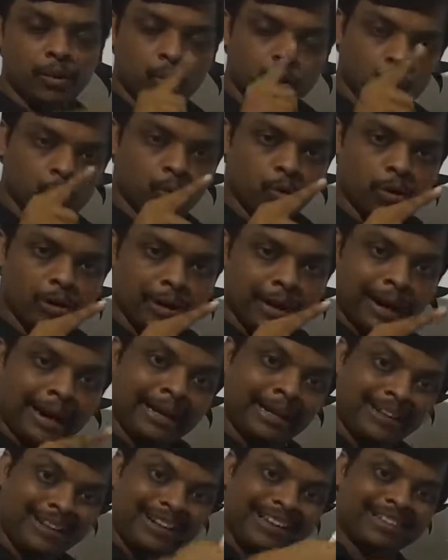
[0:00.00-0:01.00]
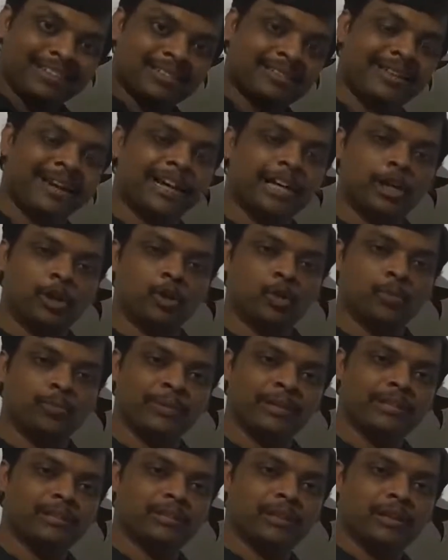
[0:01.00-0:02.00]
2 and less than 2.
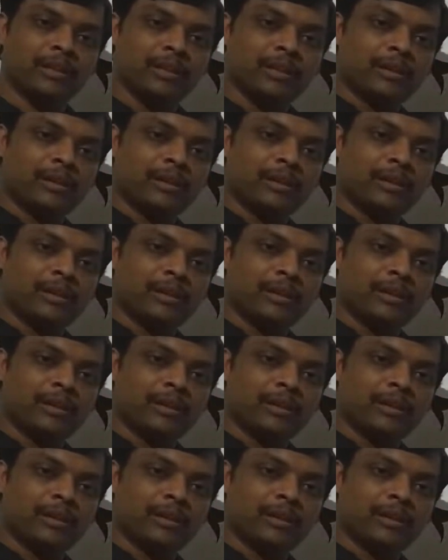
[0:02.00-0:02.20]
Means